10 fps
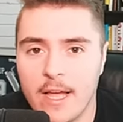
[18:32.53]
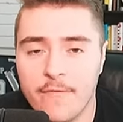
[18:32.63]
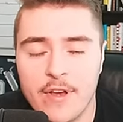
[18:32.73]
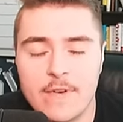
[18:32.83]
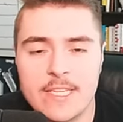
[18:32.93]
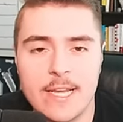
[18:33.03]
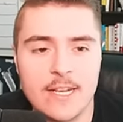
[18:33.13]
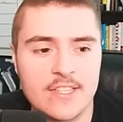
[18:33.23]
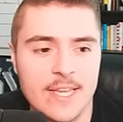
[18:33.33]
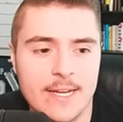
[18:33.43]
I've never
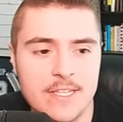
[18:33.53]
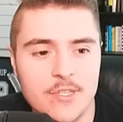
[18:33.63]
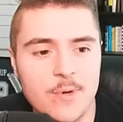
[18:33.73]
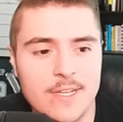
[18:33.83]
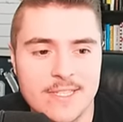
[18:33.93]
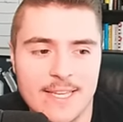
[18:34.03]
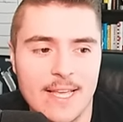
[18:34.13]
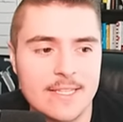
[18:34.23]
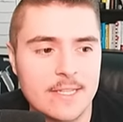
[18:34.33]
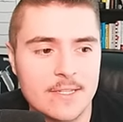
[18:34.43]
taken a second to assess